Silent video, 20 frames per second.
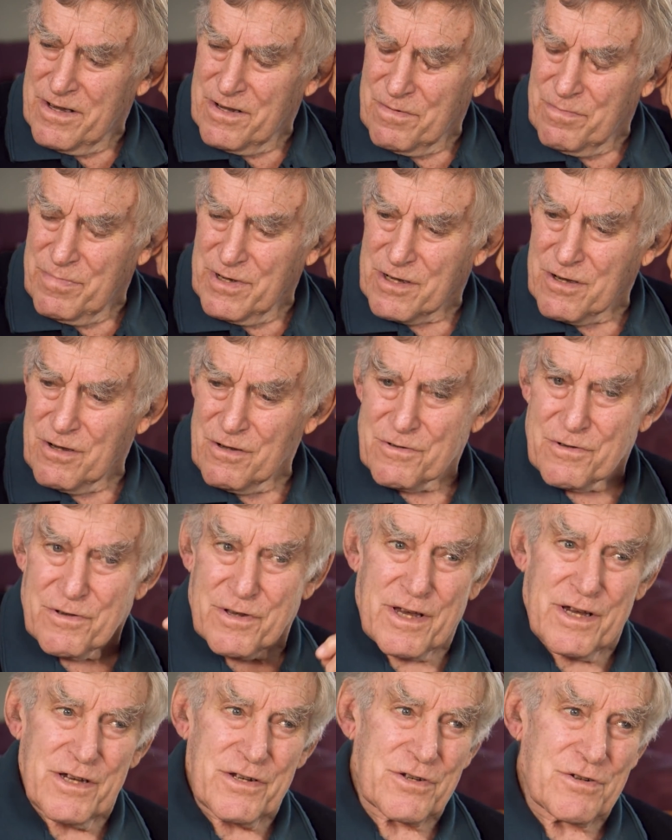had a big
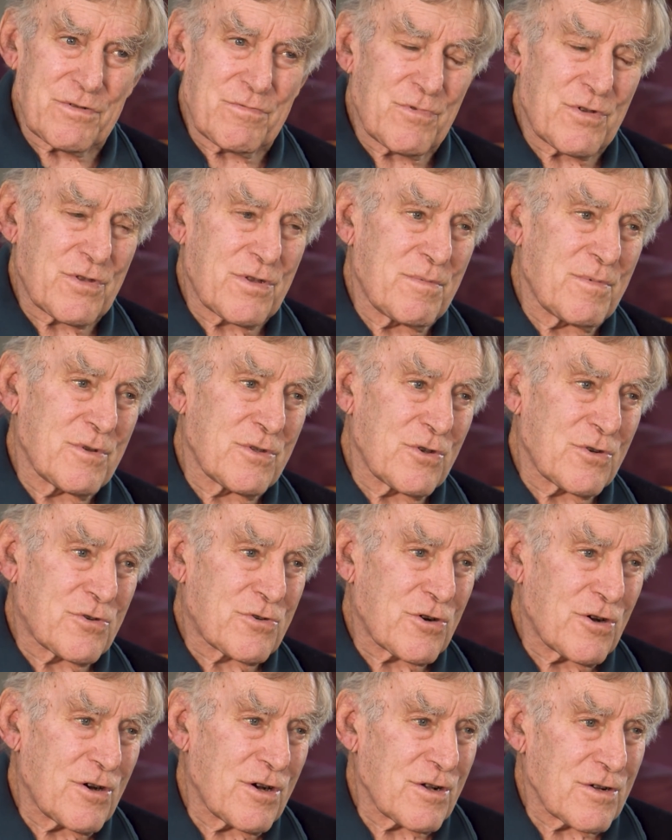altercation with him in the
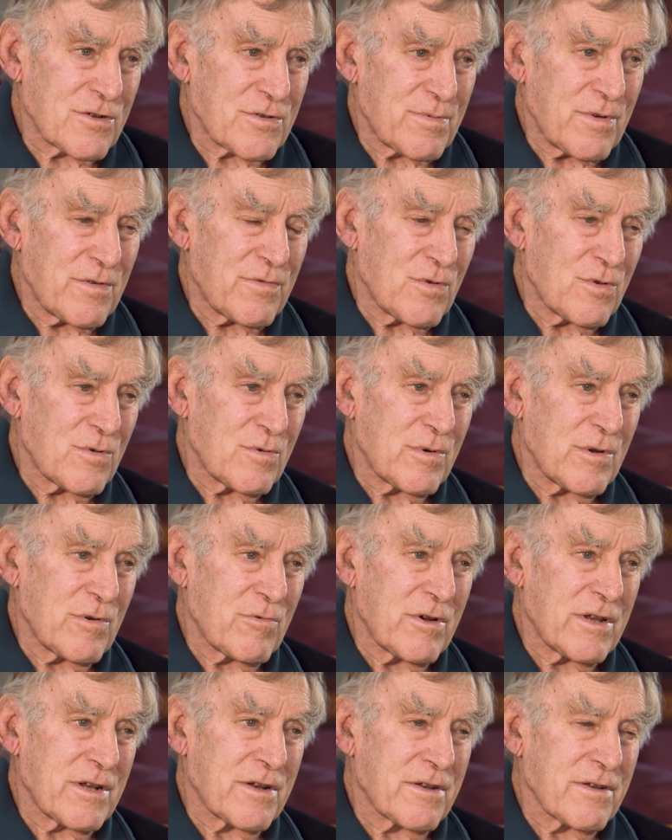trials before we
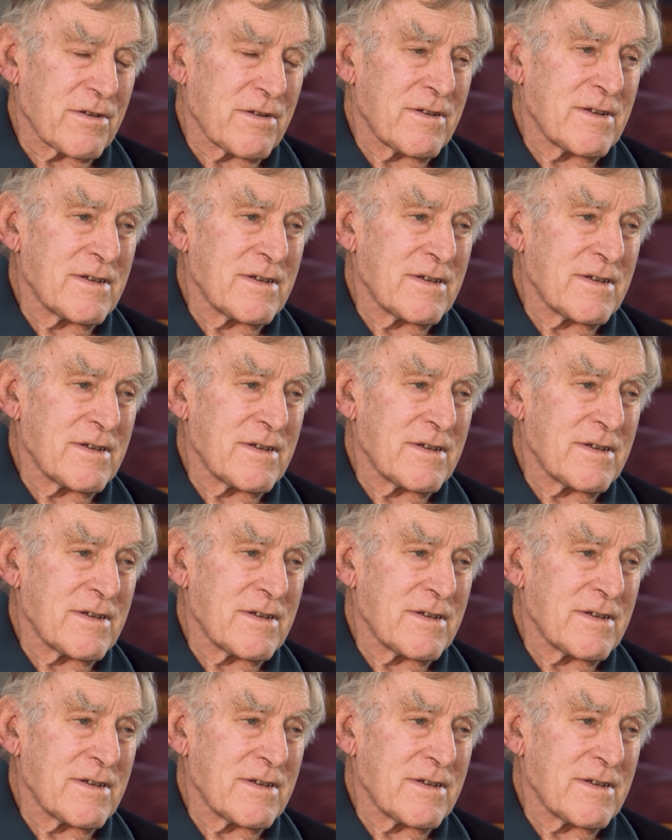went.